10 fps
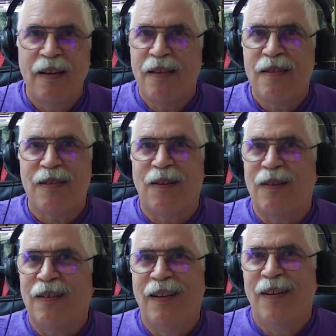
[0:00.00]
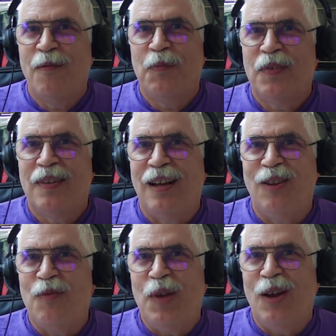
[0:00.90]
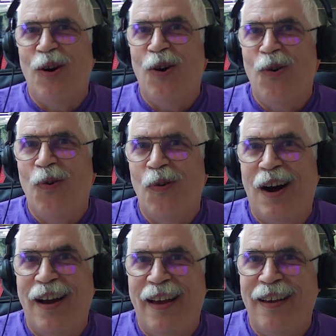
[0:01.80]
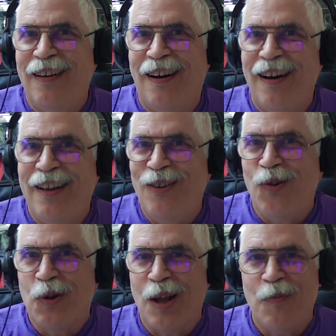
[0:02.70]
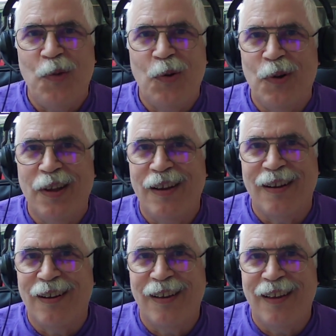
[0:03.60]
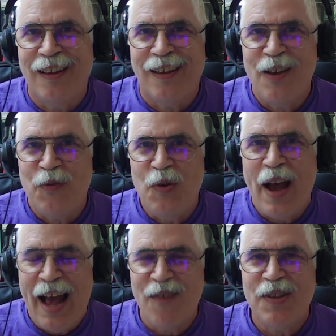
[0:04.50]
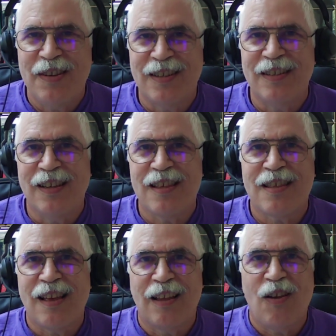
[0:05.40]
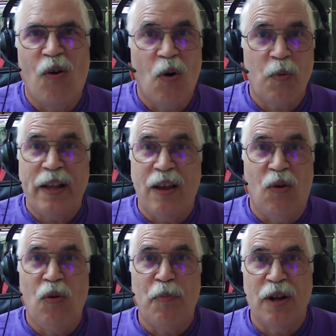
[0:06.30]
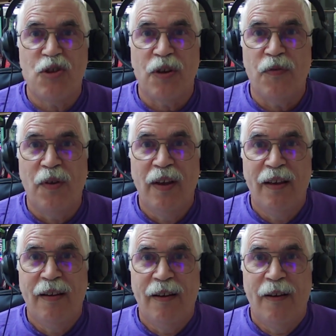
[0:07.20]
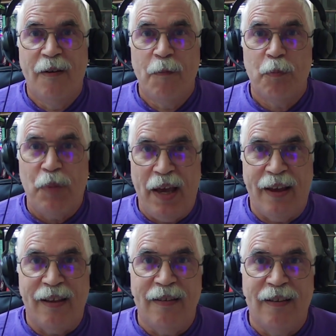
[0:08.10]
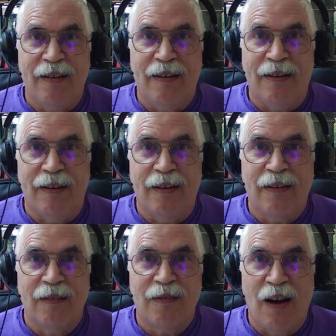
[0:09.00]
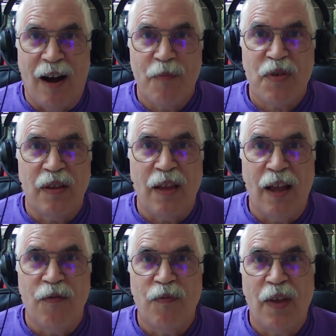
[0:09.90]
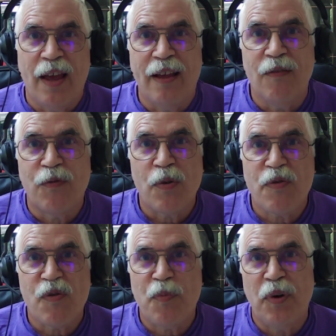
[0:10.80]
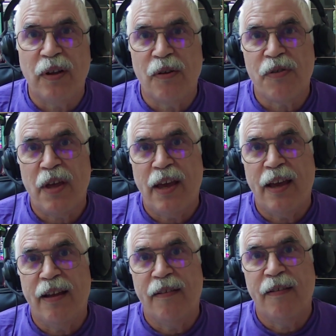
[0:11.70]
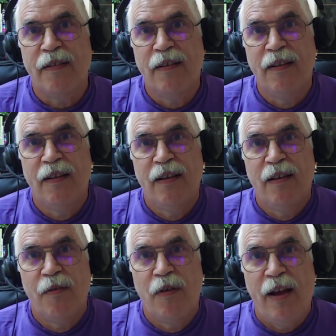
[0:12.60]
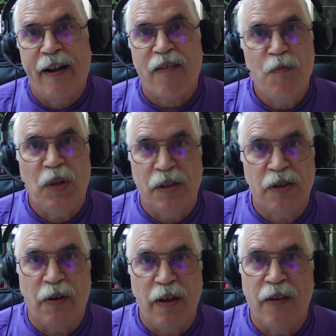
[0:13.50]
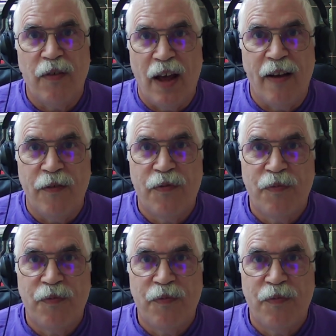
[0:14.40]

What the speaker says: start telling me, "Oh, I know what I'm doing here." If you haven't done this already, a whole bunch of pagan cops and first responders and ex-military have